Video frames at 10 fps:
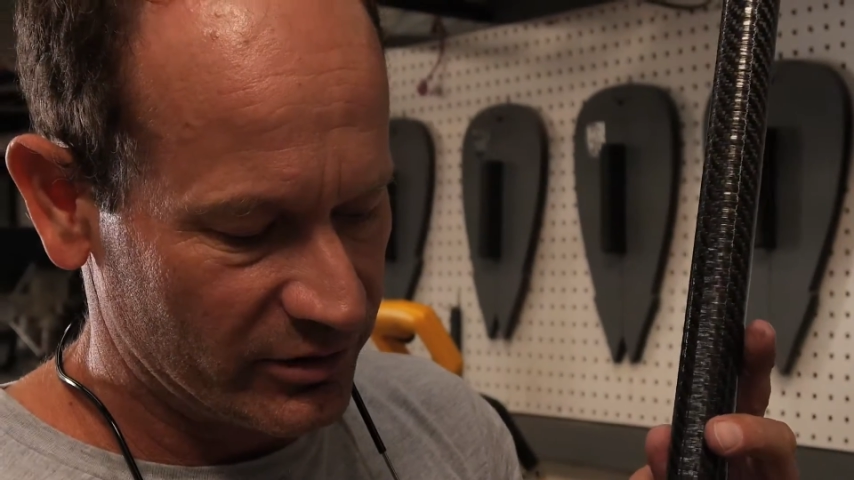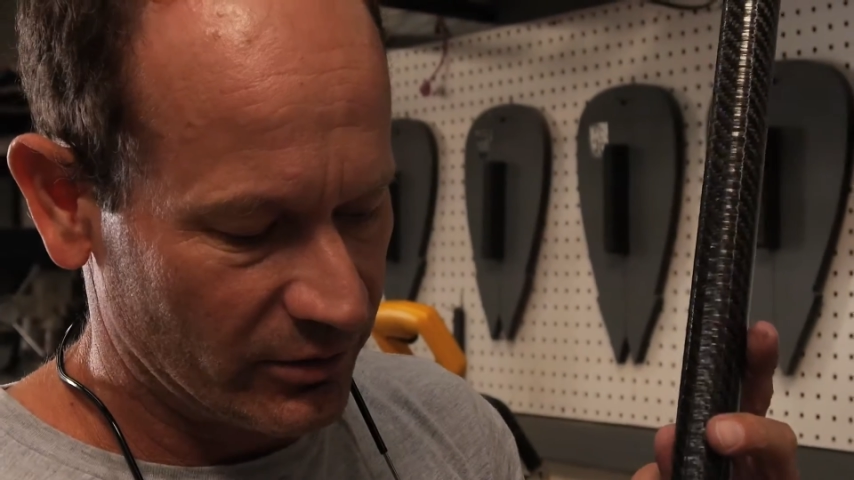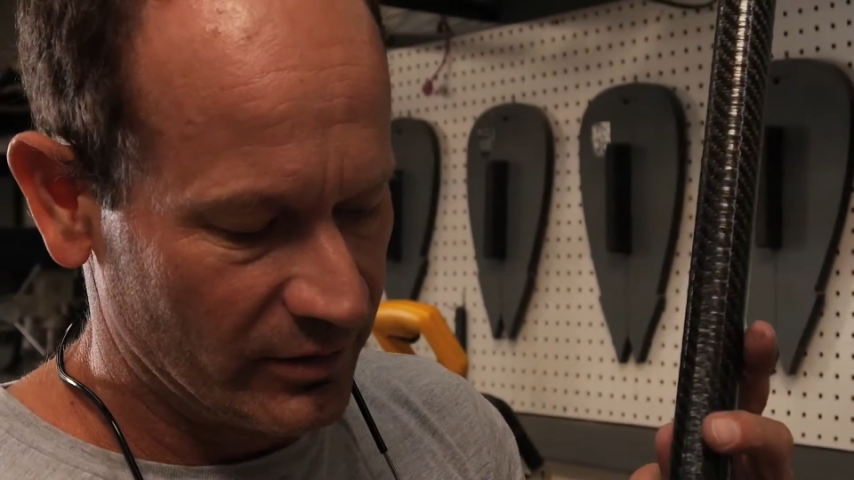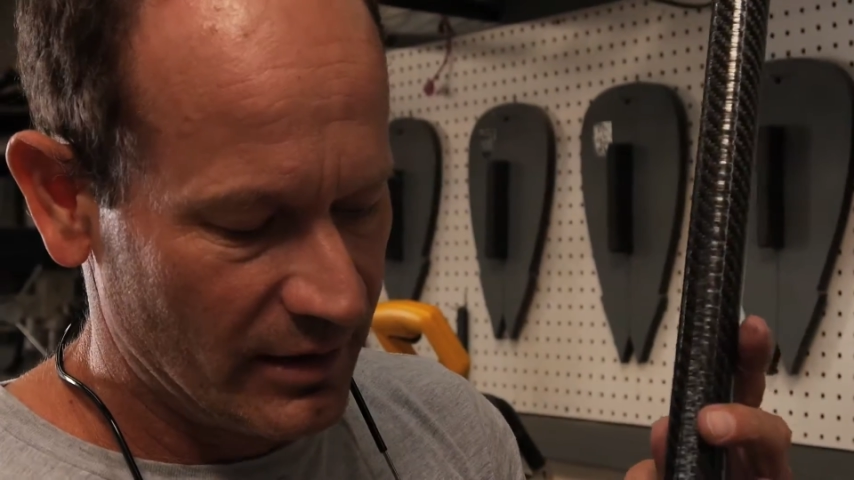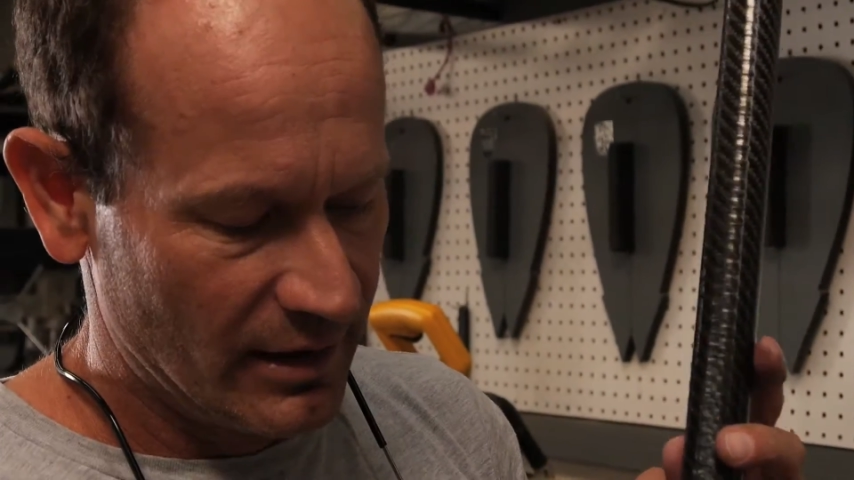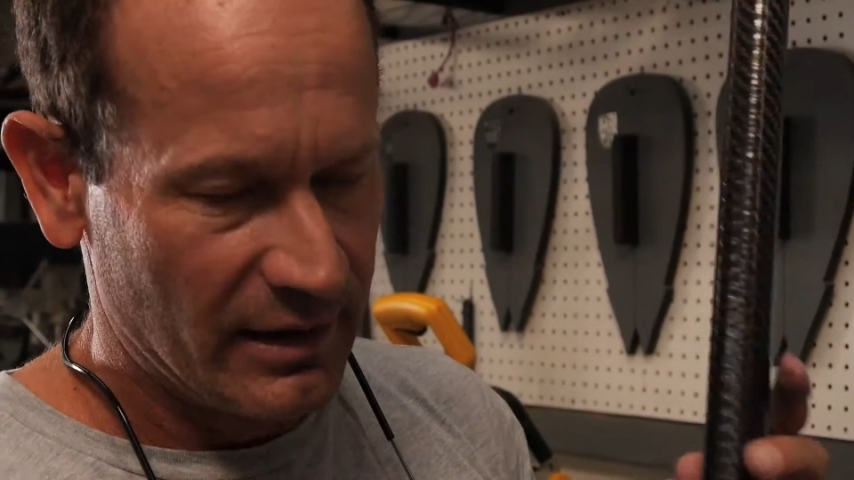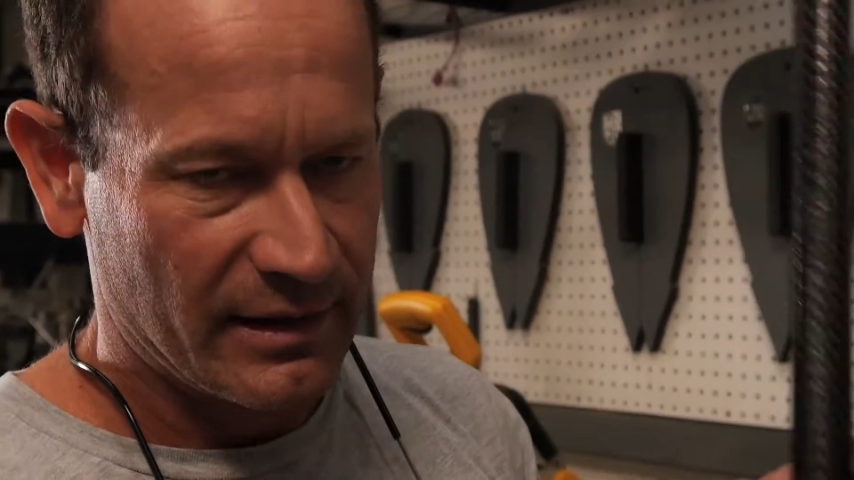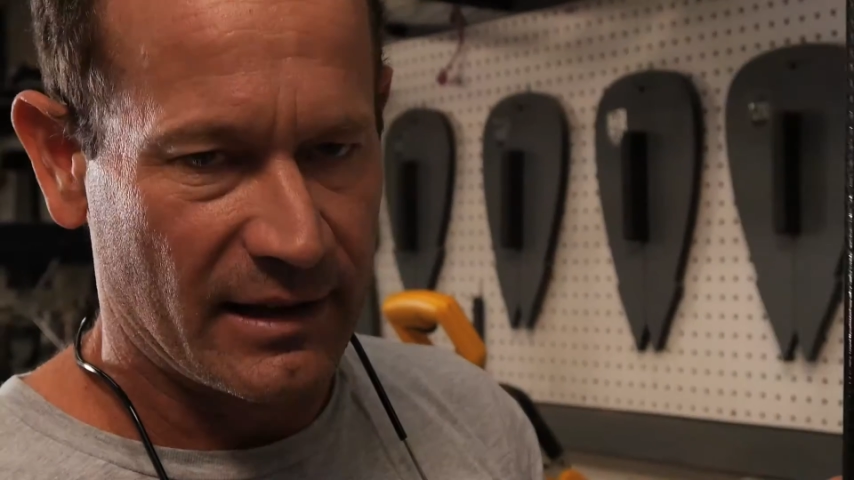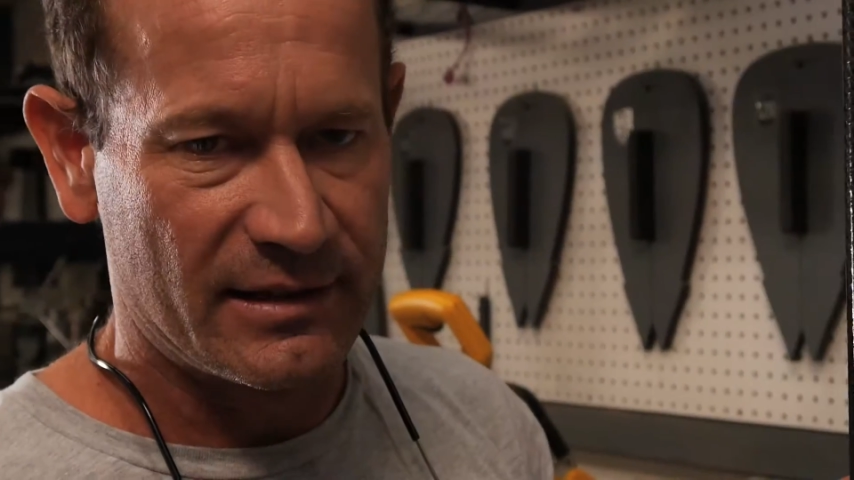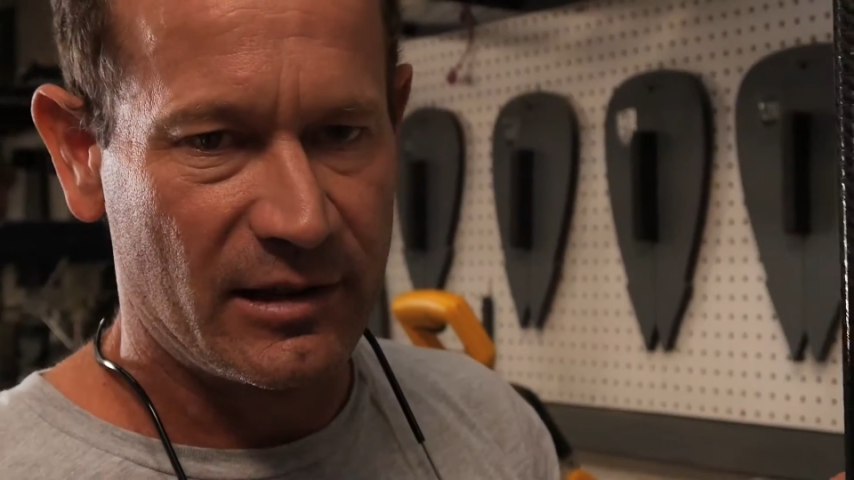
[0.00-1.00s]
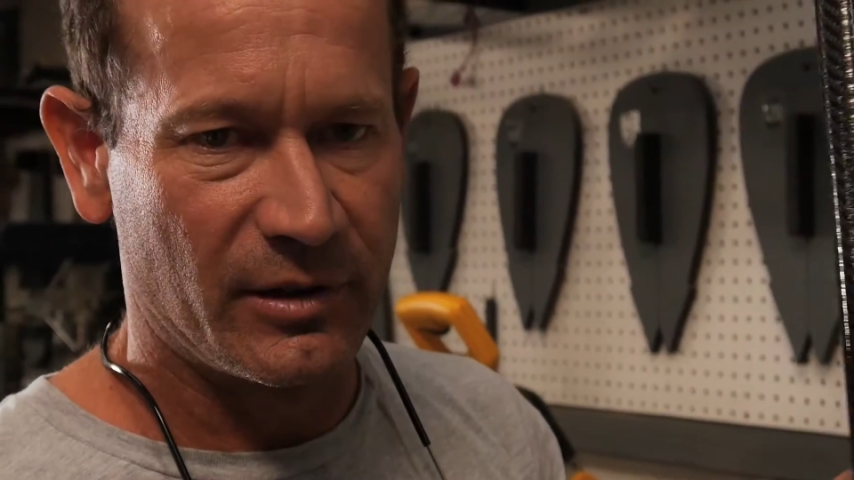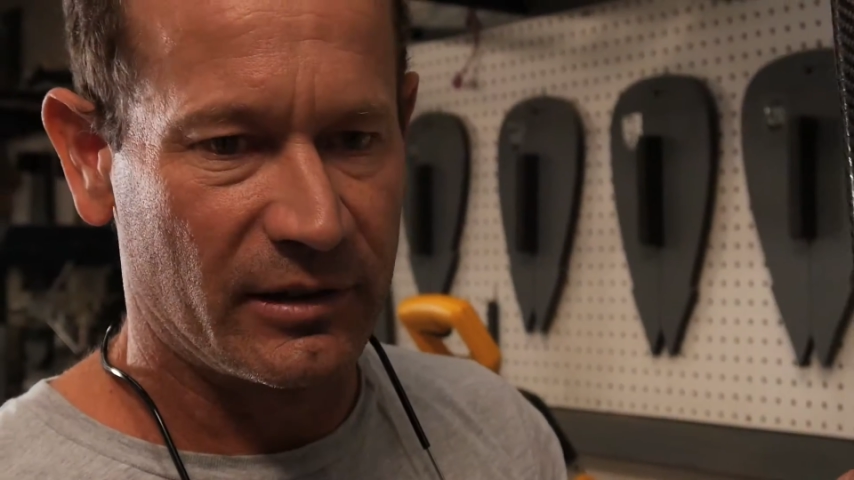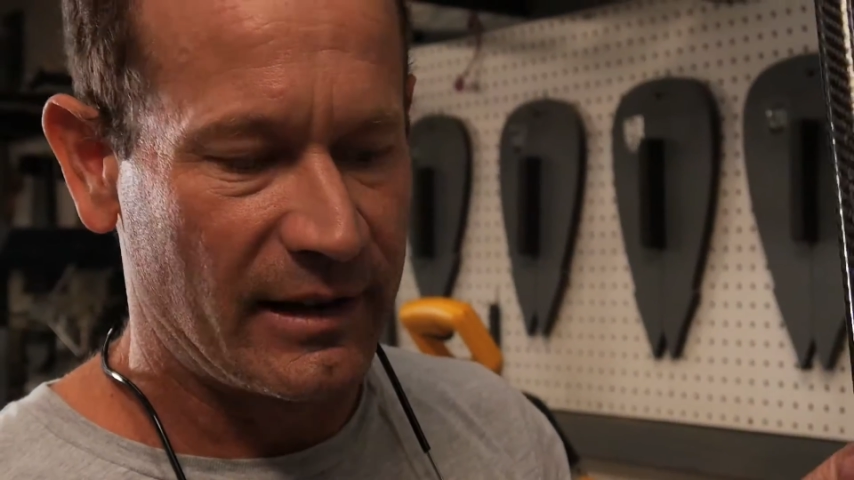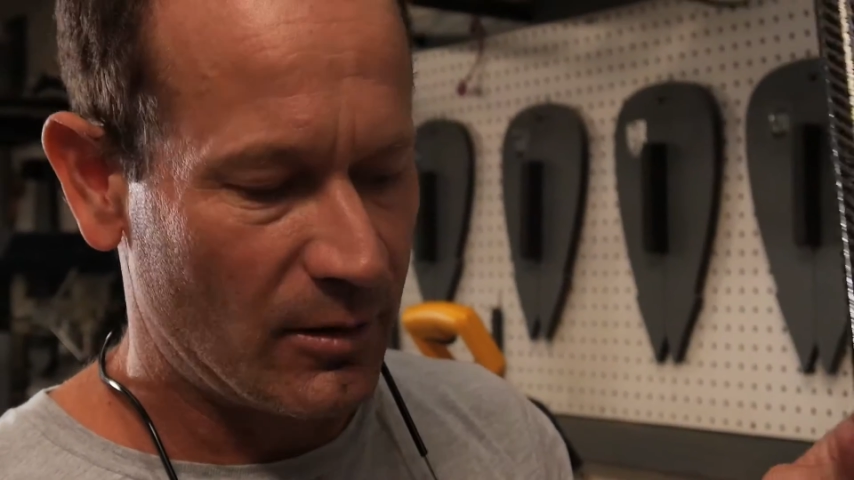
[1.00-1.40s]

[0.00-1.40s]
So that's typically